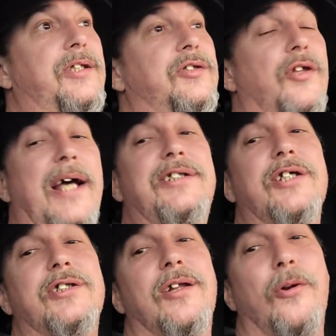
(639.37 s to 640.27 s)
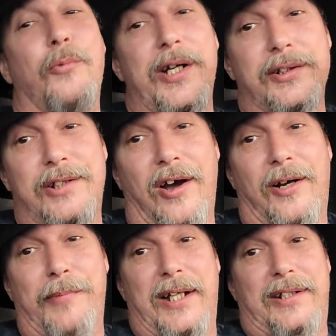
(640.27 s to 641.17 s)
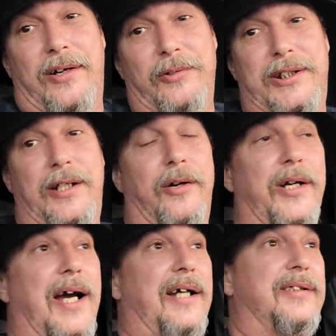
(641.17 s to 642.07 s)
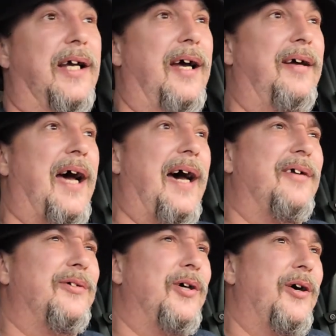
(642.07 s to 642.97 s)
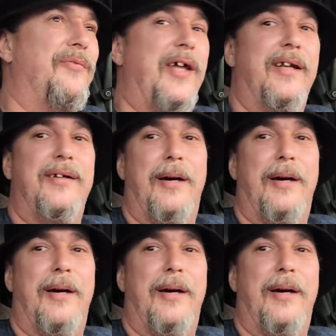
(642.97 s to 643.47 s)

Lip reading: So that's just a little real talk about the OTO, guys. I don't know if that...